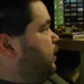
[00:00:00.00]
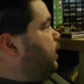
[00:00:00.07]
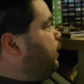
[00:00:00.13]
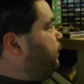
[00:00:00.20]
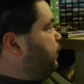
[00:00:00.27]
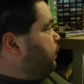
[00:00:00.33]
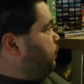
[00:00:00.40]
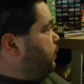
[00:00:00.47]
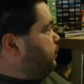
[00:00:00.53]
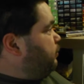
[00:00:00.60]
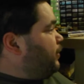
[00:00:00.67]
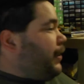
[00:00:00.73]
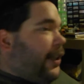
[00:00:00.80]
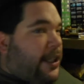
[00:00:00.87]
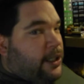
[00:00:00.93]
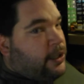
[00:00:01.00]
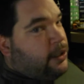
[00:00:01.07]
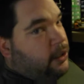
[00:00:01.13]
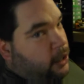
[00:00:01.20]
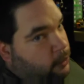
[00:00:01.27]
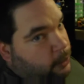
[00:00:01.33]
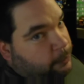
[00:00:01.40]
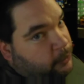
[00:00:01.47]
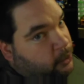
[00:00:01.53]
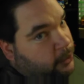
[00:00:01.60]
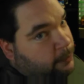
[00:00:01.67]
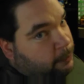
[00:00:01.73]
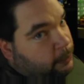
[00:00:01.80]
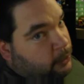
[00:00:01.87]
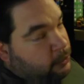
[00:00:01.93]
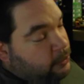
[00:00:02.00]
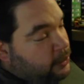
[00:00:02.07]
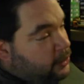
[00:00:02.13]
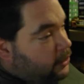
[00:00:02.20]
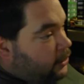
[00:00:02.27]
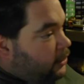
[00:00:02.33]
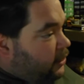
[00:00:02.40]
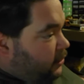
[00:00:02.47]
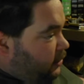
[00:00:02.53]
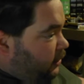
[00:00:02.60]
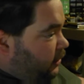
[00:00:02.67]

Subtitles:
If you're wondering, no, I'm not employed, unless you